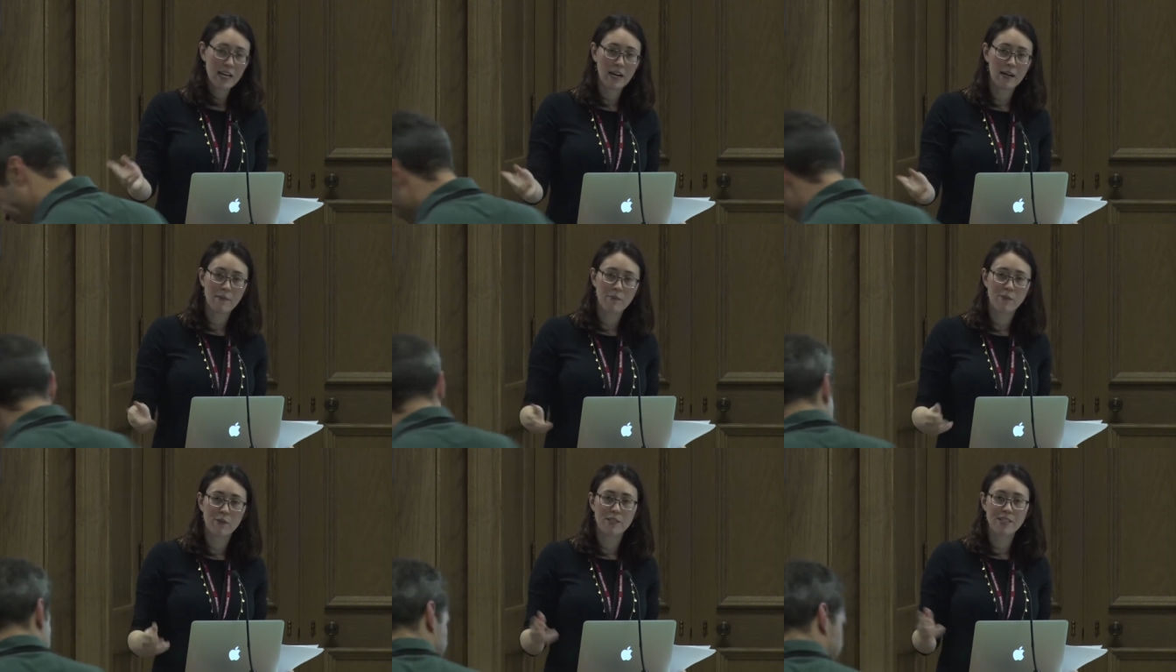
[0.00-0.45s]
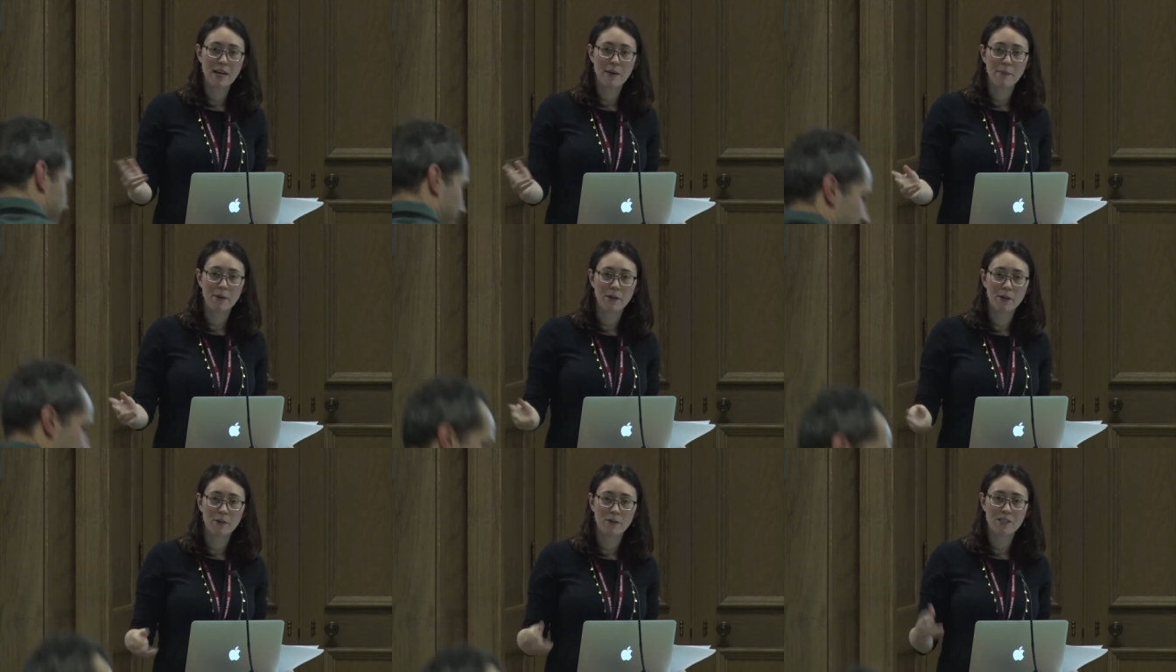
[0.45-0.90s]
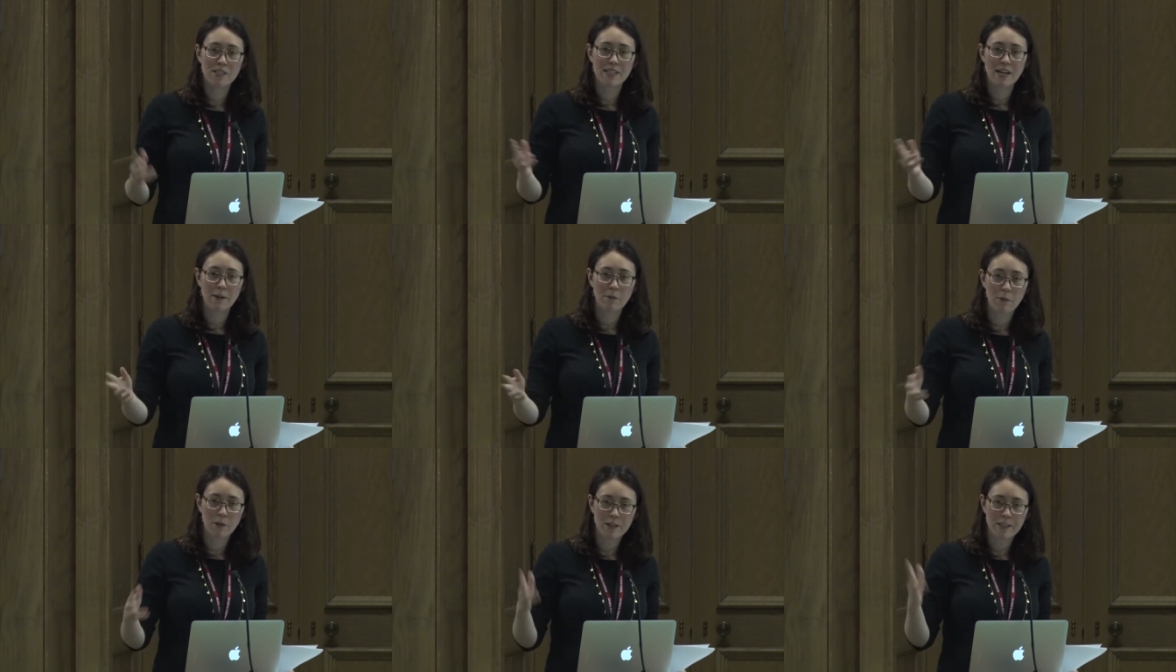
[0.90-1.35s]
time for demos,
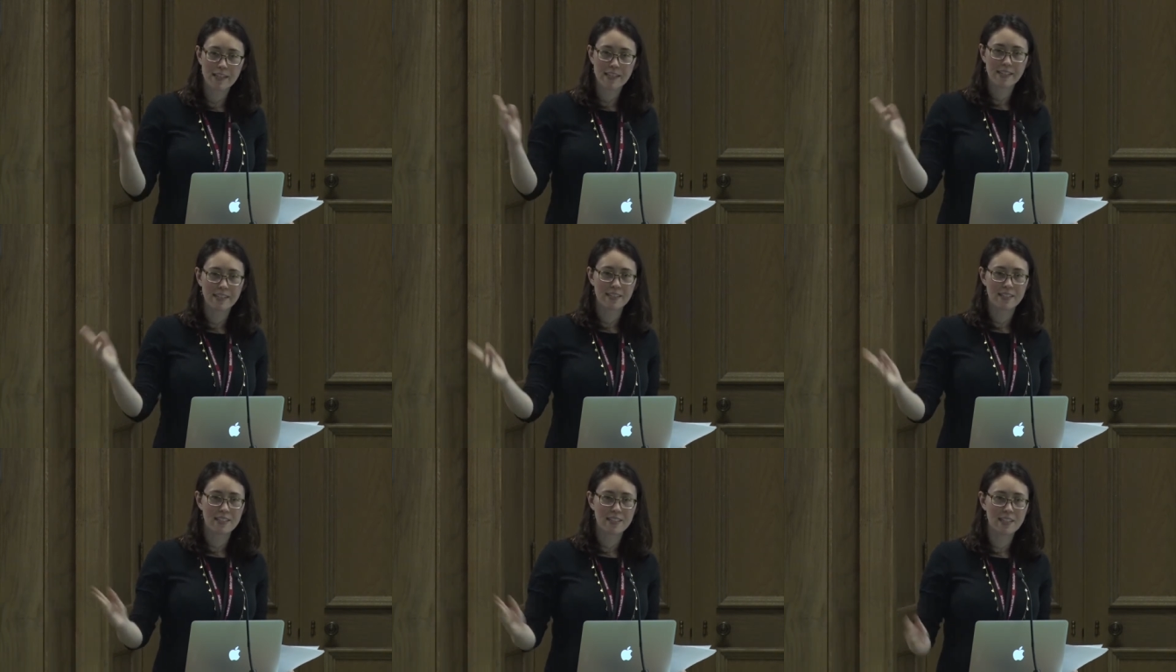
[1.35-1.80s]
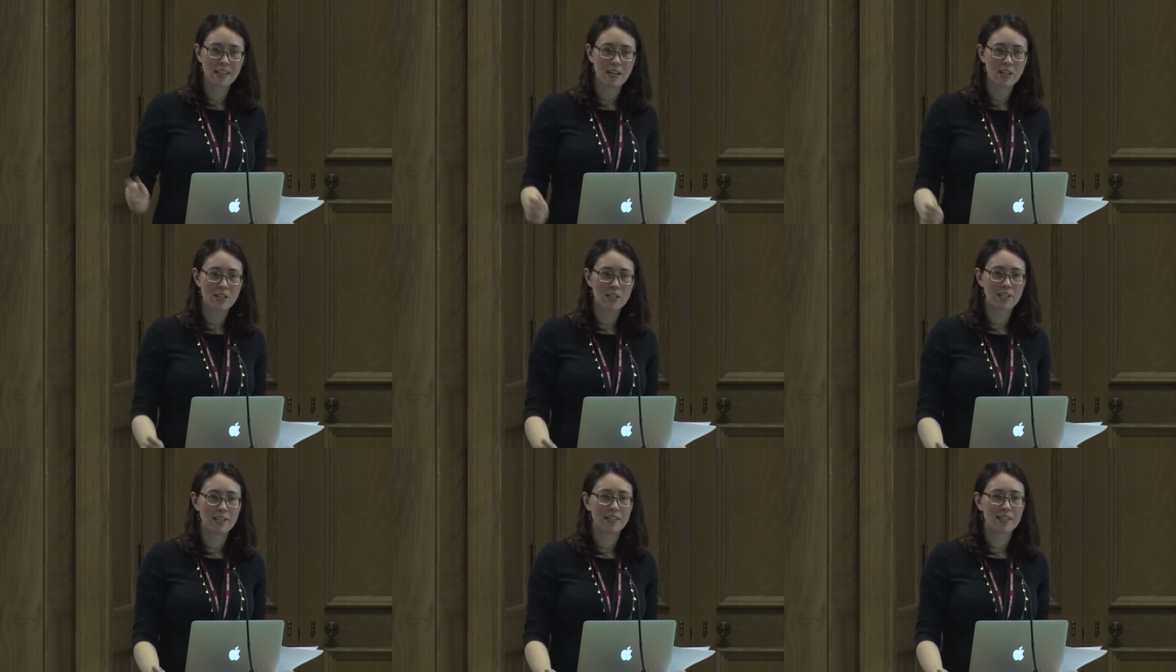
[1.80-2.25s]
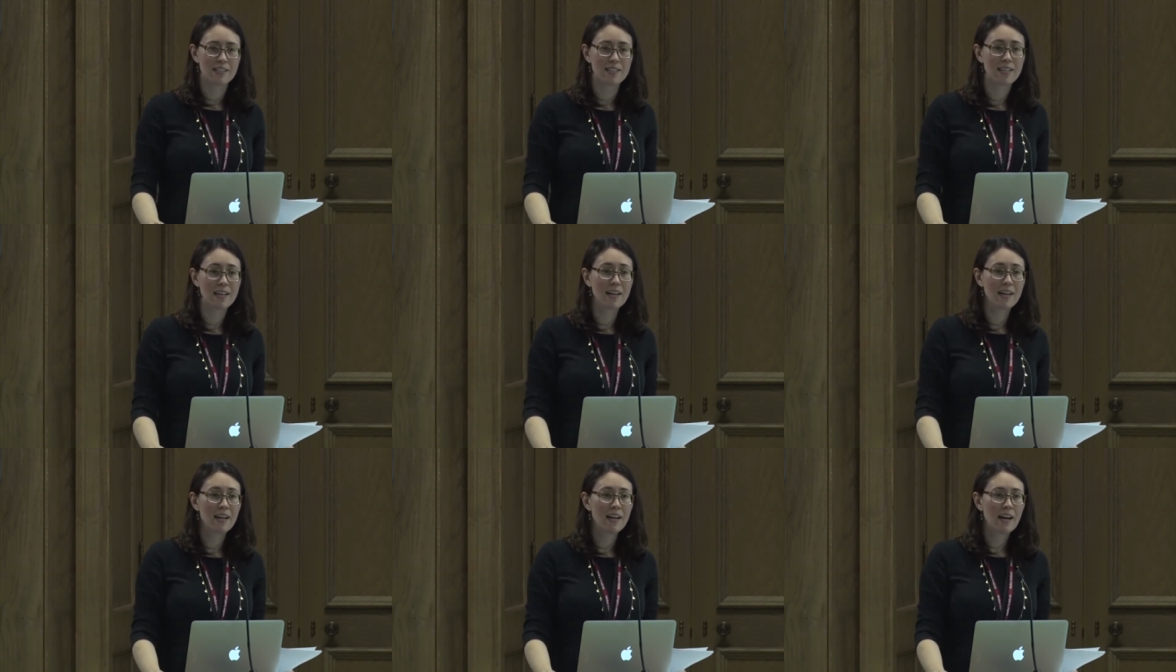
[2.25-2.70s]
networking, discussions,
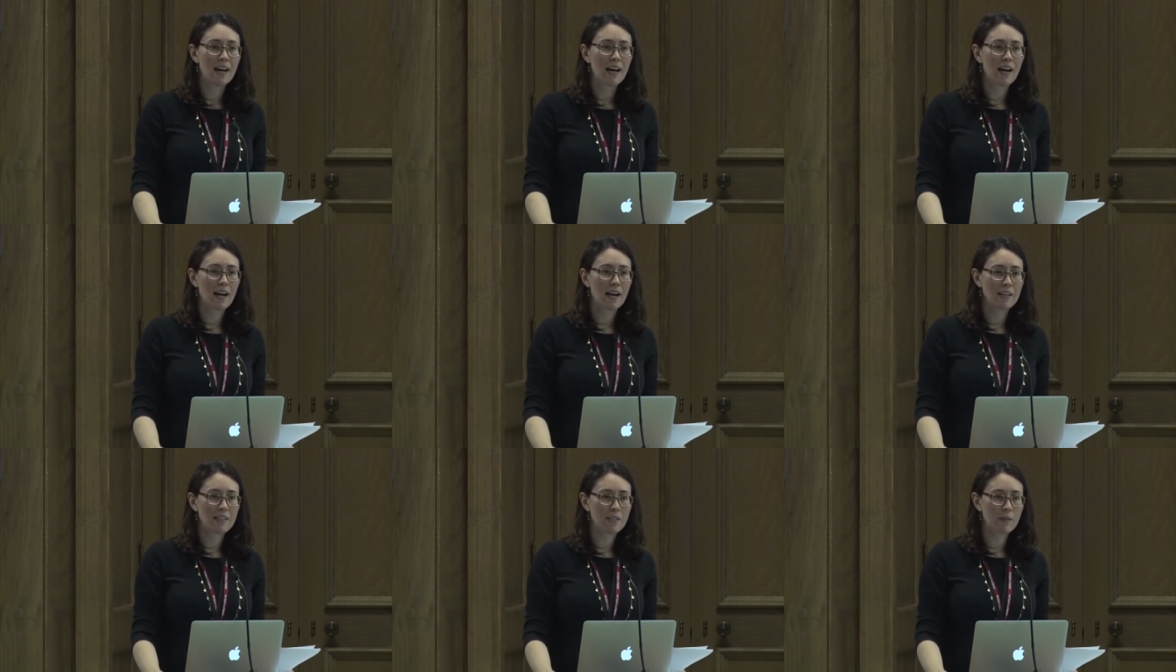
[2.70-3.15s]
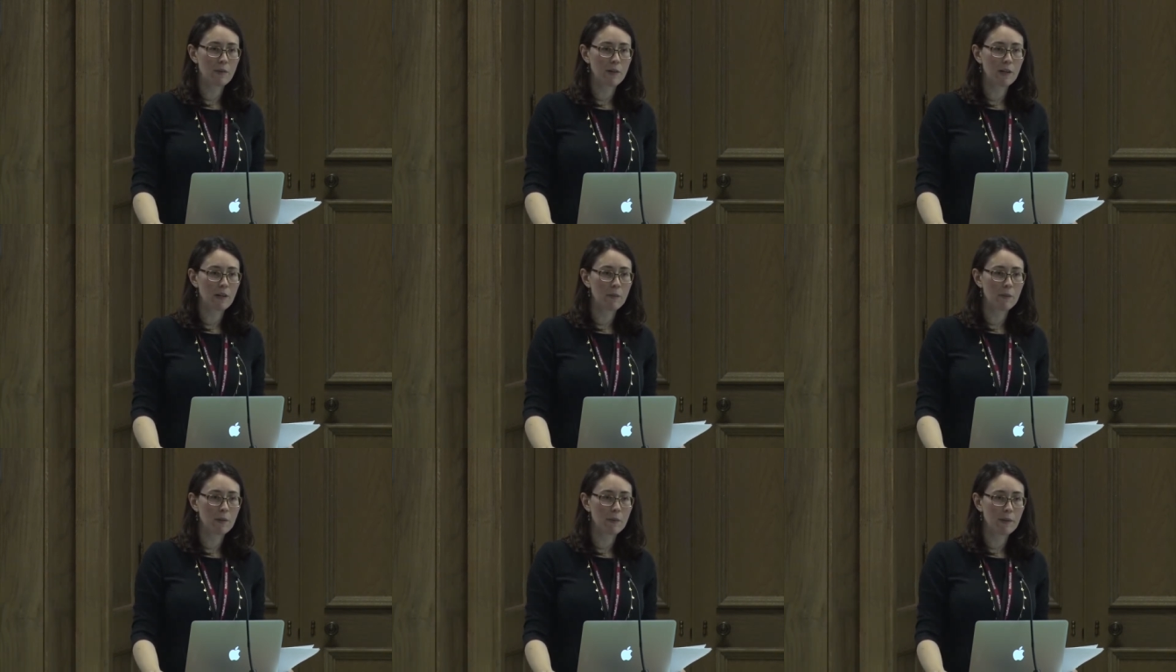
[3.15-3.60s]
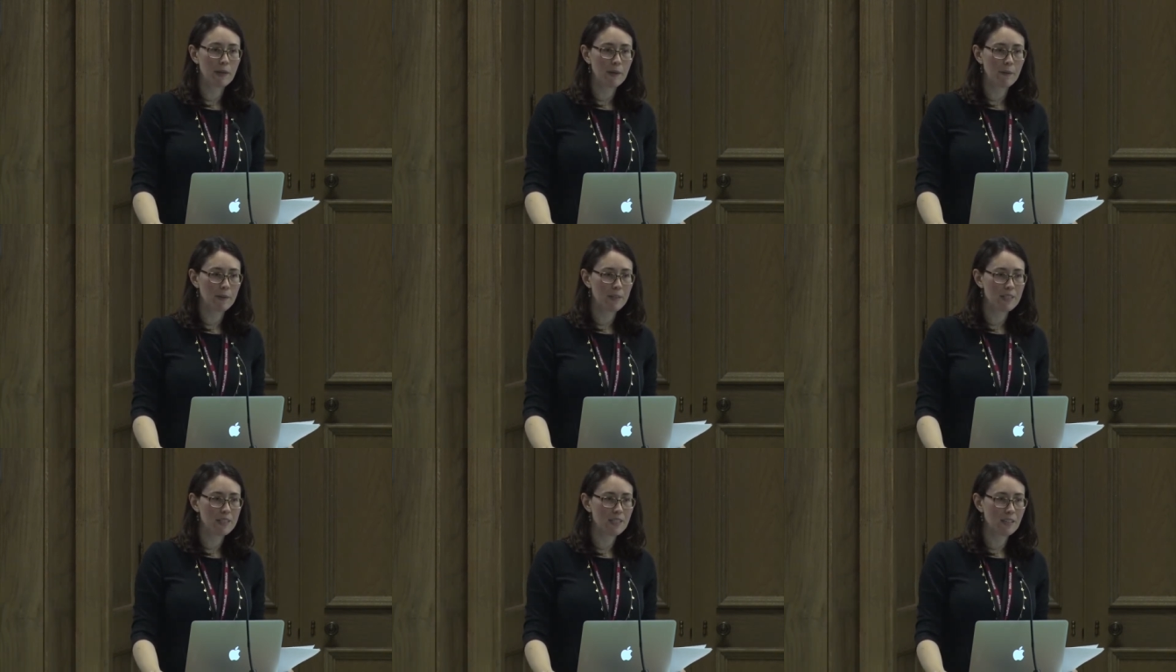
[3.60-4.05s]
uh, and so we hope you'll be
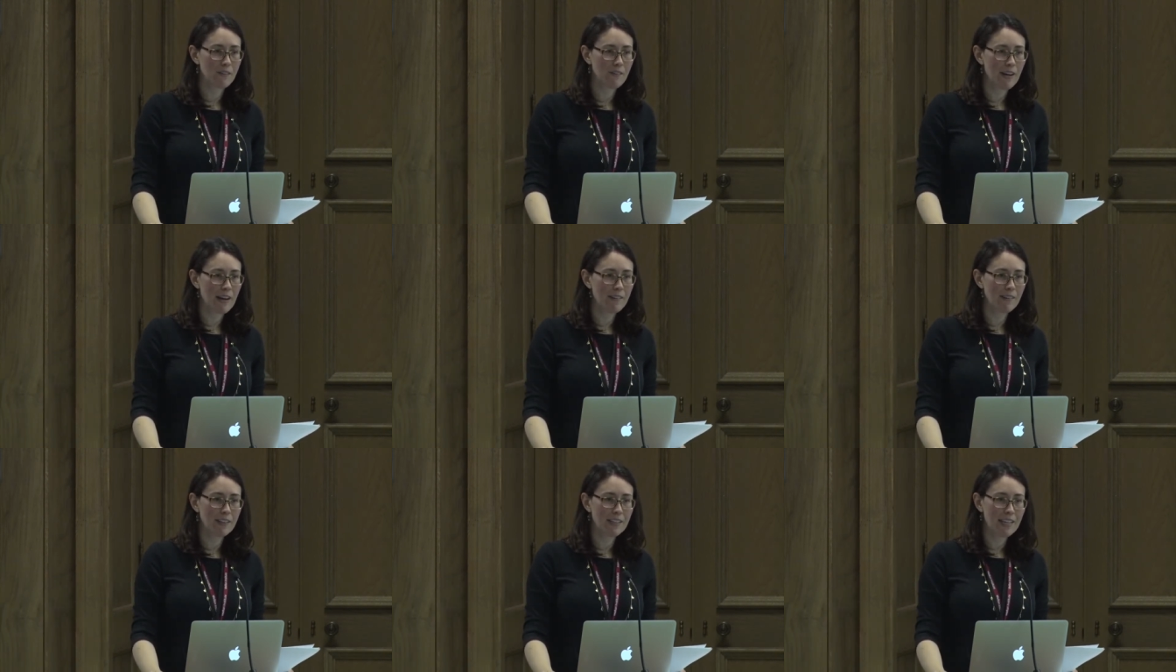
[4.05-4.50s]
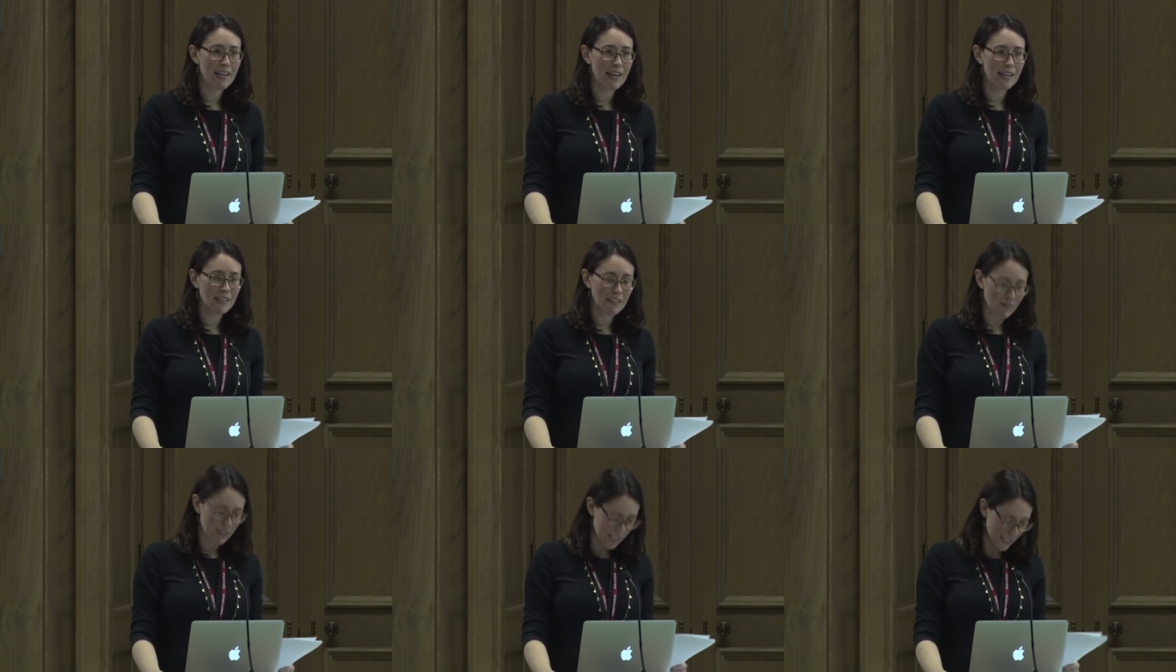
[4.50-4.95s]
able to stick around at the end of